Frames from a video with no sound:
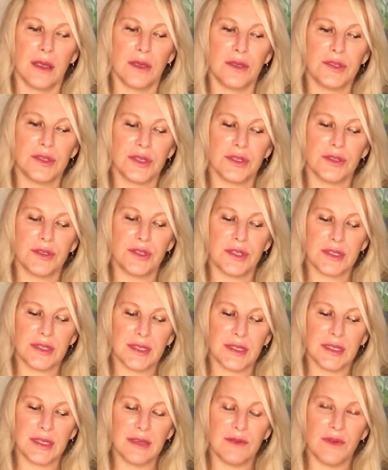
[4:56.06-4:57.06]
Just
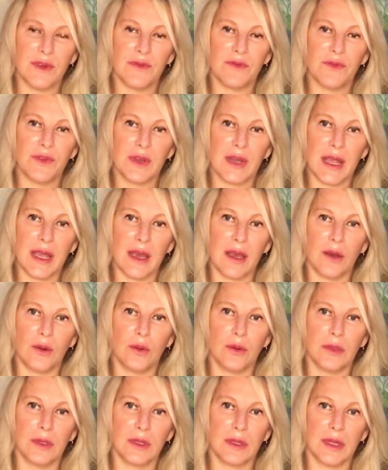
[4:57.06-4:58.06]
leave it for now,
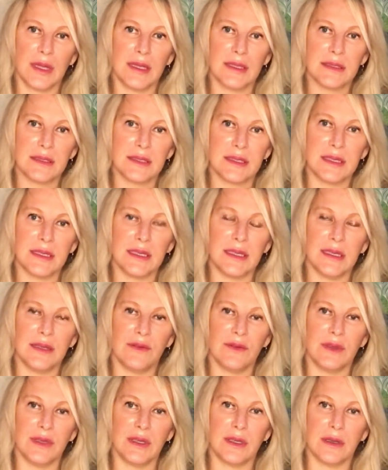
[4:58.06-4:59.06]
and let's see if
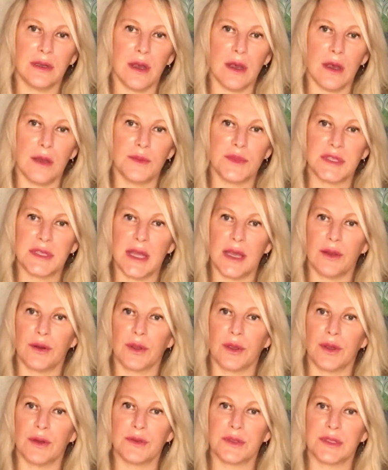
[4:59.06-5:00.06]
he calms down and
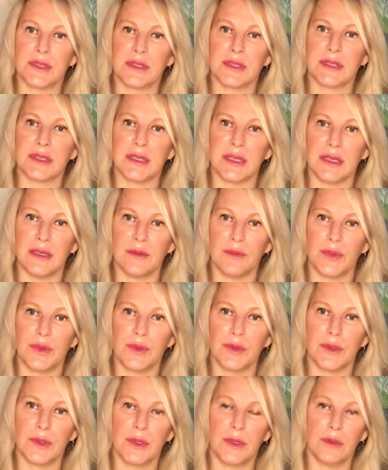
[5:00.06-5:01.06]
goes to sleep.
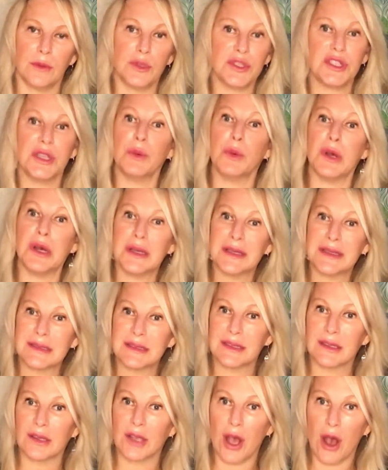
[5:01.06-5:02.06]
Which he was
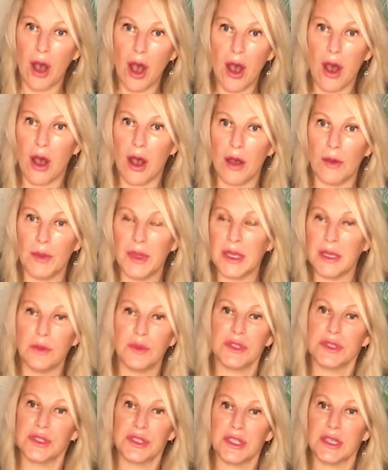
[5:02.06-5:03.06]
calm. He
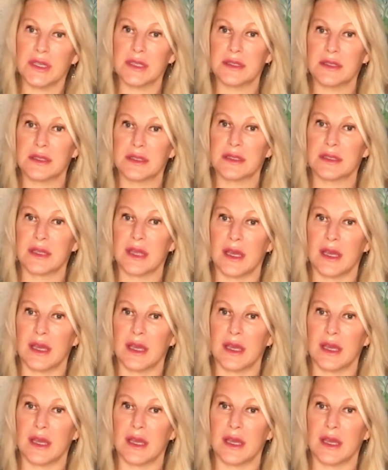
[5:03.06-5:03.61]
was just